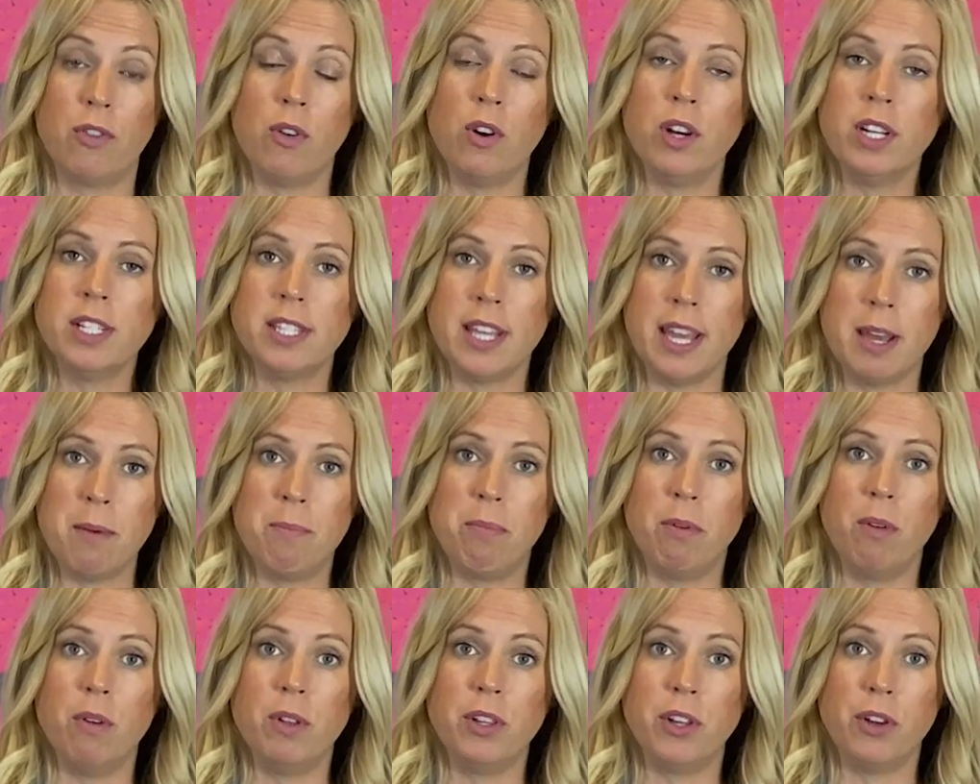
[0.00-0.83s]
For
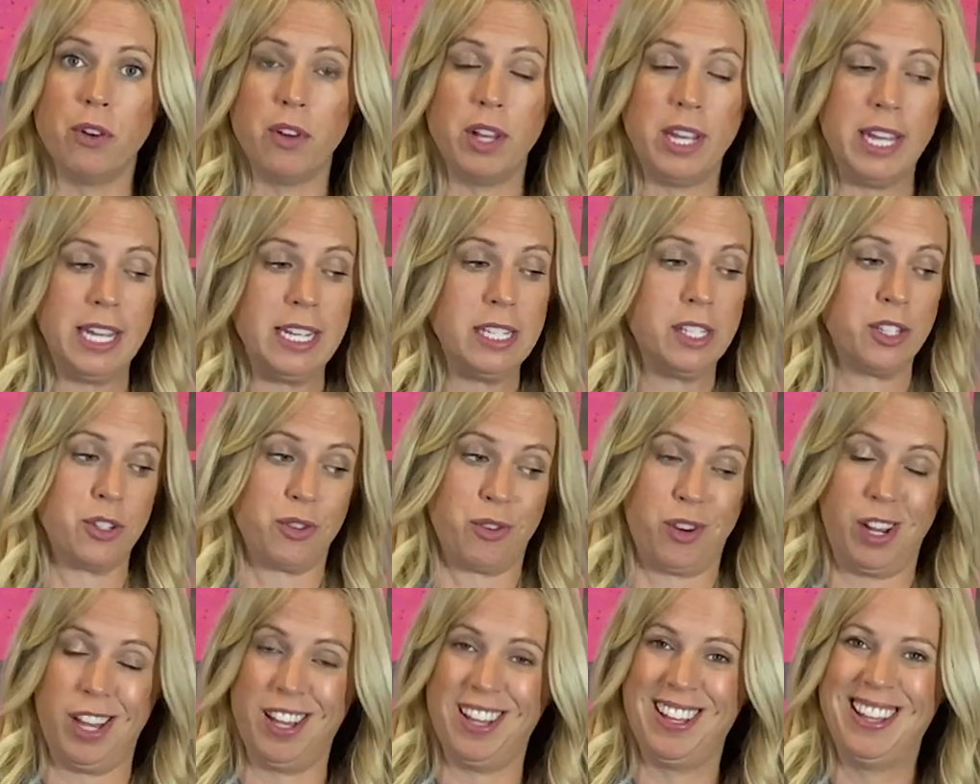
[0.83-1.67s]
example, your E
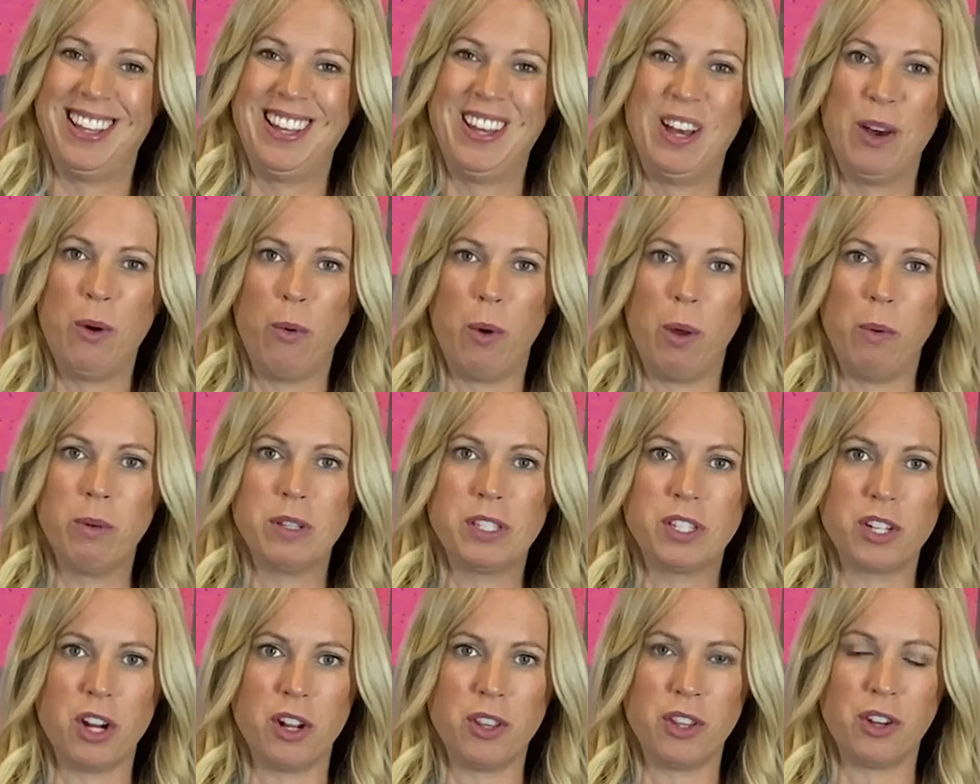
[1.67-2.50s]
string. We
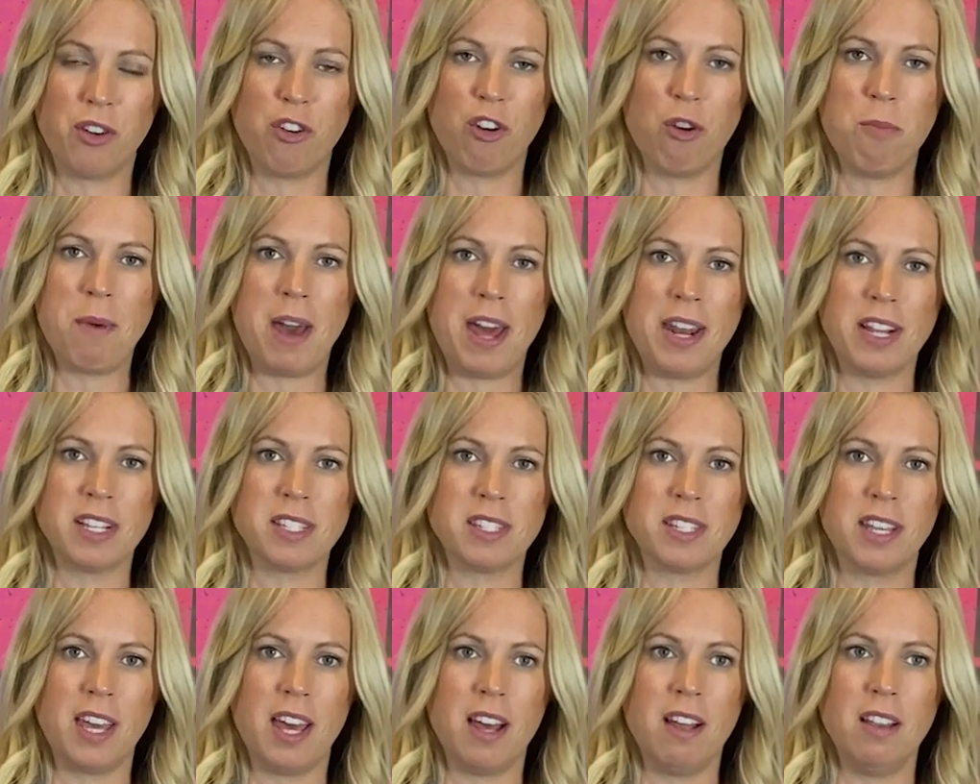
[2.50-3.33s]
would start the chromatic
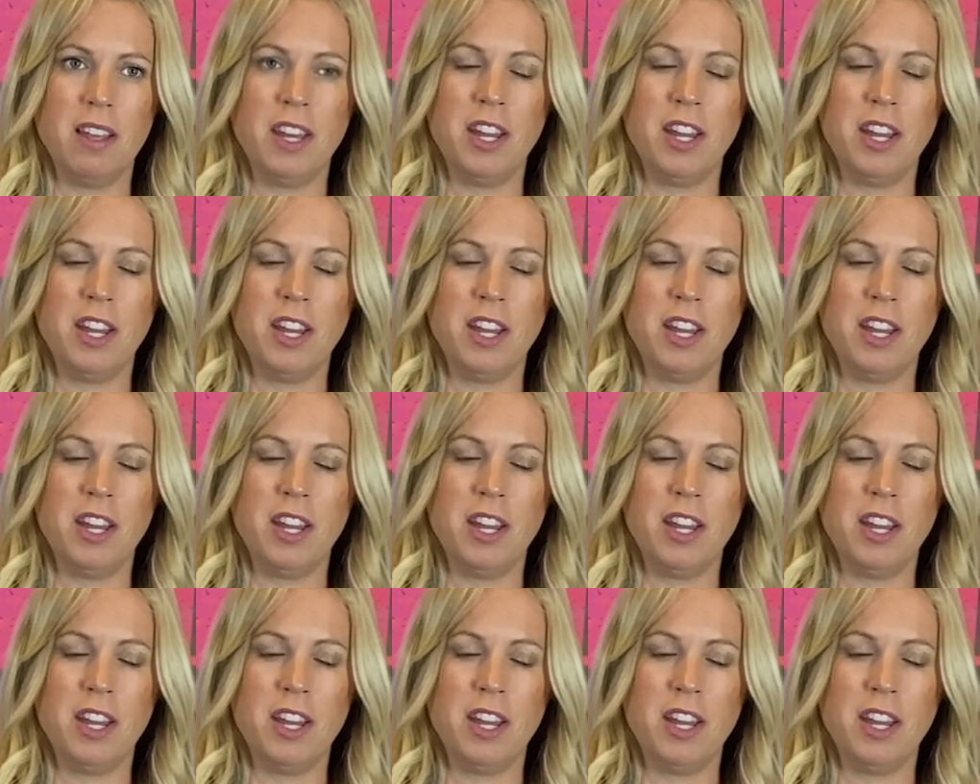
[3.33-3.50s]
scale